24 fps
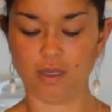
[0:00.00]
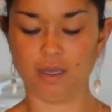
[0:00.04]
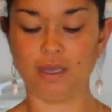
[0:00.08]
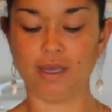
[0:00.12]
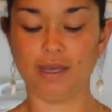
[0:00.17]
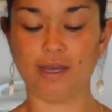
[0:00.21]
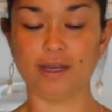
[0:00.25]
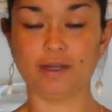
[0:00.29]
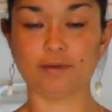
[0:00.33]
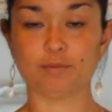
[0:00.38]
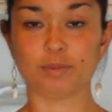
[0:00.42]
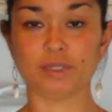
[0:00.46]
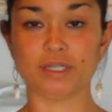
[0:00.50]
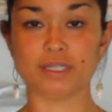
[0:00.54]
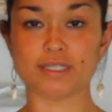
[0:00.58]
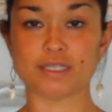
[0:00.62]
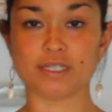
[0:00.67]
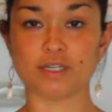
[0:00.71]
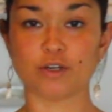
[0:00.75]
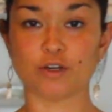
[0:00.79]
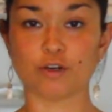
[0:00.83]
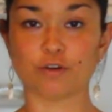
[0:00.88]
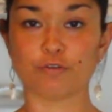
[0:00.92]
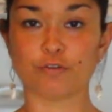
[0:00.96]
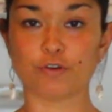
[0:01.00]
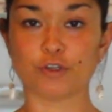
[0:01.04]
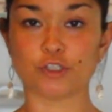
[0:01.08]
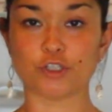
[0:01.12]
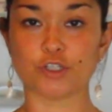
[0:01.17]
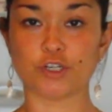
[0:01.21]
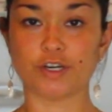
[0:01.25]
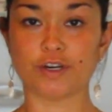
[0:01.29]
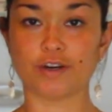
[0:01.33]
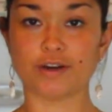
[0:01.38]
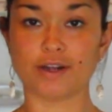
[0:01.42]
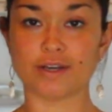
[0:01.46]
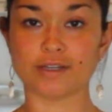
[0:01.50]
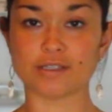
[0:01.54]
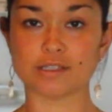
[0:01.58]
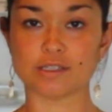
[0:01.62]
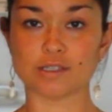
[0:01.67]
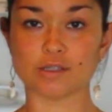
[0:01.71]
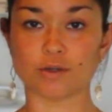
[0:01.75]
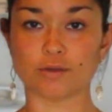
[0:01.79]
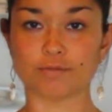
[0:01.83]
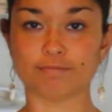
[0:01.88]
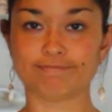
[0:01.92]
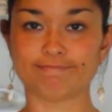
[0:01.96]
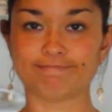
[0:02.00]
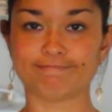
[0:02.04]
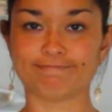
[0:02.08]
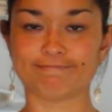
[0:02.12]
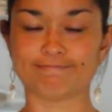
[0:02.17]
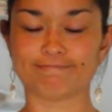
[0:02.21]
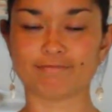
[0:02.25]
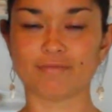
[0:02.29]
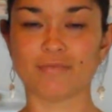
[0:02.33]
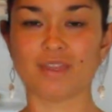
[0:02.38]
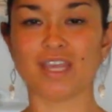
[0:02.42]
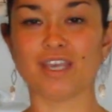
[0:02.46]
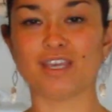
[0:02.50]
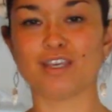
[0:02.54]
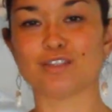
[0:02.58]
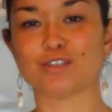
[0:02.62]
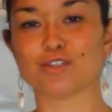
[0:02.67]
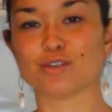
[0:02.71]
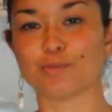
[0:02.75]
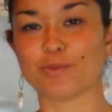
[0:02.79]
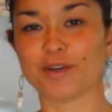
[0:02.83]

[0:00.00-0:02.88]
and place it in your refrigerator as so. Thank you so